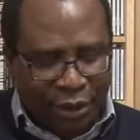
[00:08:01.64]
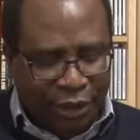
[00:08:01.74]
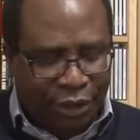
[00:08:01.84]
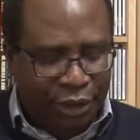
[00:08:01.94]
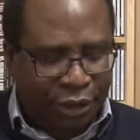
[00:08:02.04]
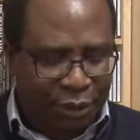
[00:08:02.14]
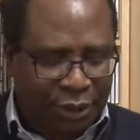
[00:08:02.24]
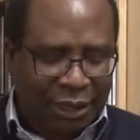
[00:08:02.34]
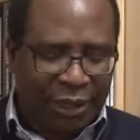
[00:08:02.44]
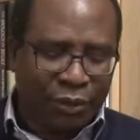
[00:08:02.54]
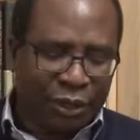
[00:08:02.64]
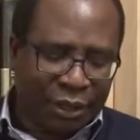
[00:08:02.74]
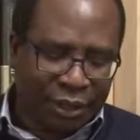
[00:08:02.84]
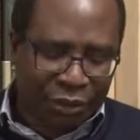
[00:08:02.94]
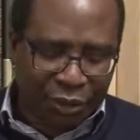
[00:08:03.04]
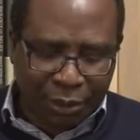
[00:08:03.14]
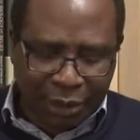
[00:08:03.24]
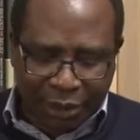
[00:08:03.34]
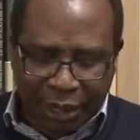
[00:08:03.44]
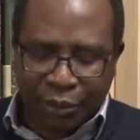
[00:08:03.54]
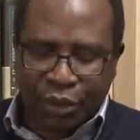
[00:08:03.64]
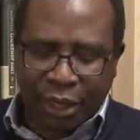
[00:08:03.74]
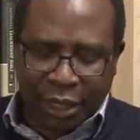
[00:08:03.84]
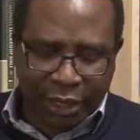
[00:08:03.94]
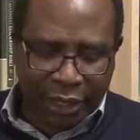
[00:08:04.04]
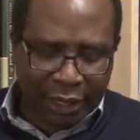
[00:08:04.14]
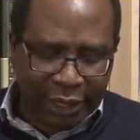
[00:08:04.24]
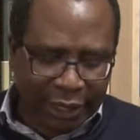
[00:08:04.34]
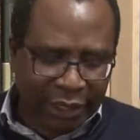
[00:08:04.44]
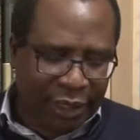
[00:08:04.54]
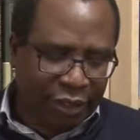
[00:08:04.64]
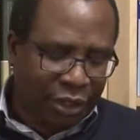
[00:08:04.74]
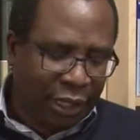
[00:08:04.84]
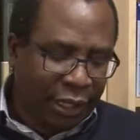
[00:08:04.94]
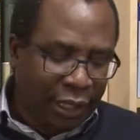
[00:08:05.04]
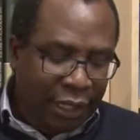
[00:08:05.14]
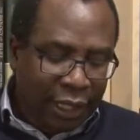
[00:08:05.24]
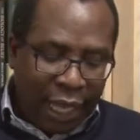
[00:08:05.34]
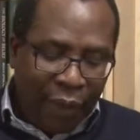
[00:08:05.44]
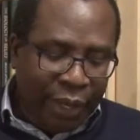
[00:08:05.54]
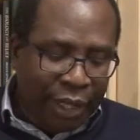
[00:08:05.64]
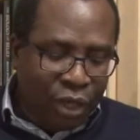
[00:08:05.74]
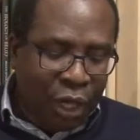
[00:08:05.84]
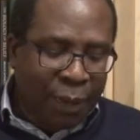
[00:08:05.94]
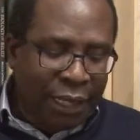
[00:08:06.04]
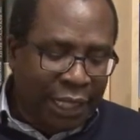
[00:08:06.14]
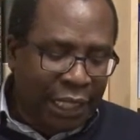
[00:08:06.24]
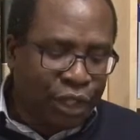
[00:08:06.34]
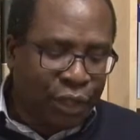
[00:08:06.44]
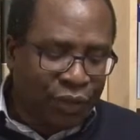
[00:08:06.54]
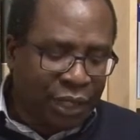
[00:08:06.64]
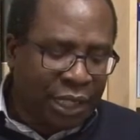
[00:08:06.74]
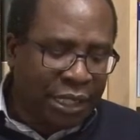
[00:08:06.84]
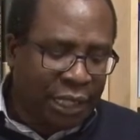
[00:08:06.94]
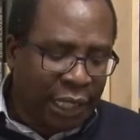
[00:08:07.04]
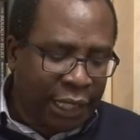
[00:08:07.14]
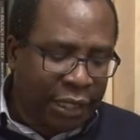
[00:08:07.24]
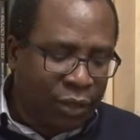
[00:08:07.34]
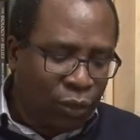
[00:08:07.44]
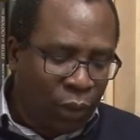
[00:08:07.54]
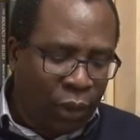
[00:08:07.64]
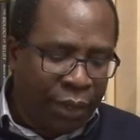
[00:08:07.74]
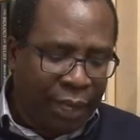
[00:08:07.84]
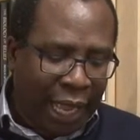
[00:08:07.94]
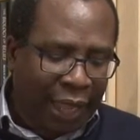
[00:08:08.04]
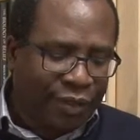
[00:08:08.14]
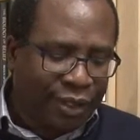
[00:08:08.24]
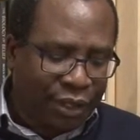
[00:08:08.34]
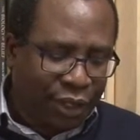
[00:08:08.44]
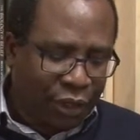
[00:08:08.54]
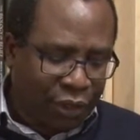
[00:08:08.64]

relationships, dealing with disagreements, time together, and etc. And we can talk about each of these things one after the